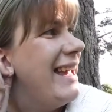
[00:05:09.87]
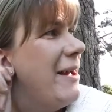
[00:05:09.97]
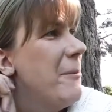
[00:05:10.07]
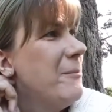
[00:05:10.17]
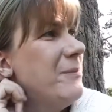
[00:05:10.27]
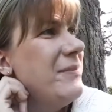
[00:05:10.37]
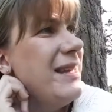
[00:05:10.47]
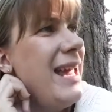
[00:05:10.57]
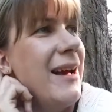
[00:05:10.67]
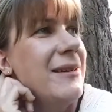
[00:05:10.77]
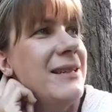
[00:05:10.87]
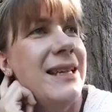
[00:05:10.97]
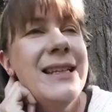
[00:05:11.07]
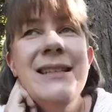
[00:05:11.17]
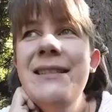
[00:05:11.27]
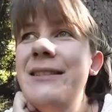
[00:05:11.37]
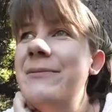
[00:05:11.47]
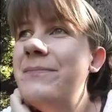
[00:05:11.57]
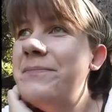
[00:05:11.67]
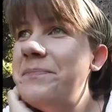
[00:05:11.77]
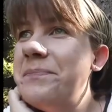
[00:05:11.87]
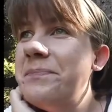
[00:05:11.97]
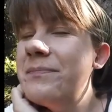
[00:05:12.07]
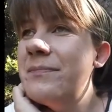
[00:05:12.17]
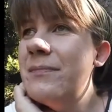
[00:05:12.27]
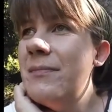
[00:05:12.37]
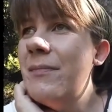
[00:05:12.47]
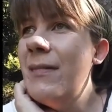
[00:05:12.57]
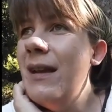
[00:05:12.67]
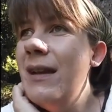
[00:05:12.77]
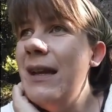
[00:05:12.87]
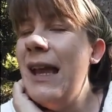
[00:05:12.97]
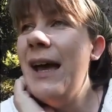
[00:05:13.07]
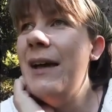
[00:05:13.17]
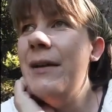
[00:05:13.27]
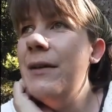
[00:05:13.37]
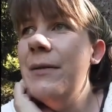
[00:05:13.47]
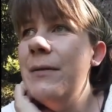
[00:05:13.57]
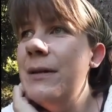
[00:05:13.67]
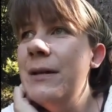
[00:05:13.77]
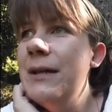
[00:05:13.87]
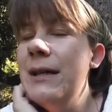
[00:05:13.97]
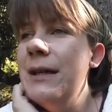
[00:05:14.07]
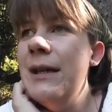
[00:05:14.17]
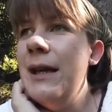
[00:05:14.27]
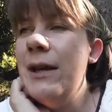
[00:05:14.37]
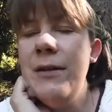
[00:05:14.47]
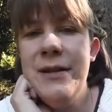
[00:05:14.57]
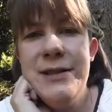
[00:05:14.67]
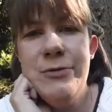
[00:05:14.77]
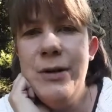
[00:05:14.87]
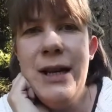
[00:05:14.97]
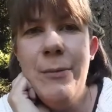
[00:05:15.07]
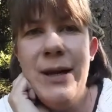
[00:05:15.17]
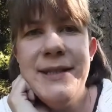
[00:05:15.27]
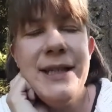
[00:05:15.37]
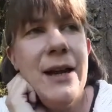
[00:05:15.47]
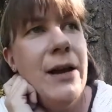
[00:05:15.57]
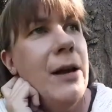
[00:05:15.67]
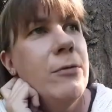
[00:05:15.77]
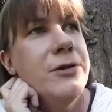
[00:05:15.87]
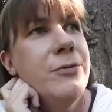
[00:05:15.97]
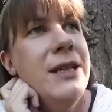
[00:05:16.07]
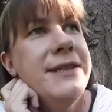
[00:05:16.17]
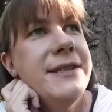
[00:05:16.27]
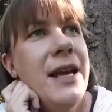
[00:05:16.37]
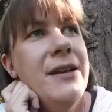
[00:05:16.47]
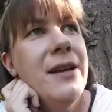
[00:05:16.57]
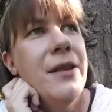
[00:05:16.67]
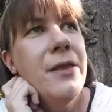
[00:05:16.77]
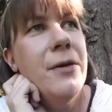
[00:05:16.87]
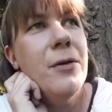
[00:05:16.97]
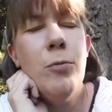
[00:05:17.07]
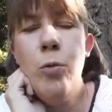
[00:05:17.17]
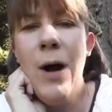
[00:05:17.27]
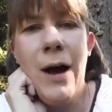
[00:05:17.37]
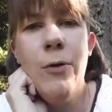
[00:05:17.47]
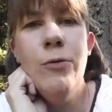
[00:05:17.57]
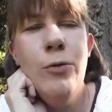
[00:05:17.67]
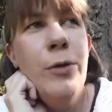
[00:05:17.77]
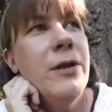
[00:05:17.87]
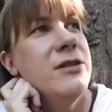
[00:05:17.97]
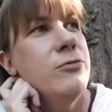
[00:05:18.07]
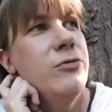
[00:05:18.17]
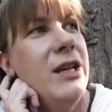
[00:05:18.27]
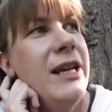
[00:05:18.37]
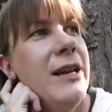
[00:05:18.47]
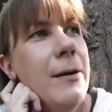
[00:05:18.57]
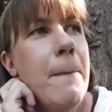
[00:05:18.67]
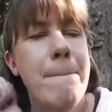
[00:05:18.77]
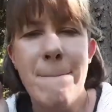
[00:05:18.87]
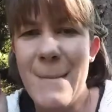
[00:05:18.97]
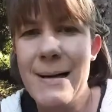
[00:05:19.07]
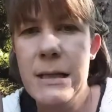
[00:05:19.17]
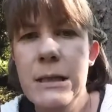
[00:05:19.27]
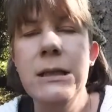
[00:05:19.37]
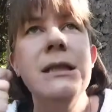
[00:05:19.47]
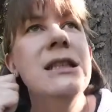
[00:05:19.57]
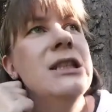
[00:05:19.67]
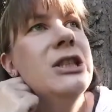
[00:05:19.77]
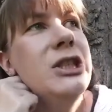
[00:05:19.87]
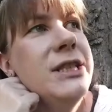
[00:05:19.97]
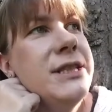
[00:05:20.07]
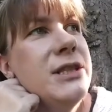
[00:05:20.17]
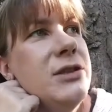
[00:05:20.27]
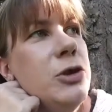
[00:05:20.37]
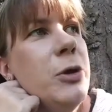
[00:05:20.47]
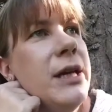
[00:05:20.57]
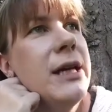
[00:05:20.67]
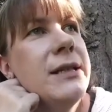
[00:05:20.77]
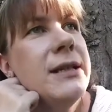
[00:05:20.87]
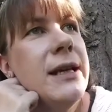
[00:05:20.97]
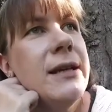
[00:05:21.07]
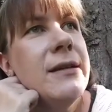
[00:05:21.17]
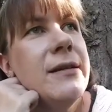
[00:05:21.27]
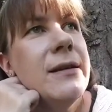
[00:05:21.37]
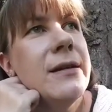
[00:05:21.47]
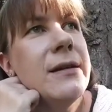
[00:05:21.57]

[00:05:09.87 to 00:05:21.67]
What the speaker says: Yeah, and yeah, it's really amazing. I was really stunned and thought, wow, Ruth is really she's doing it, and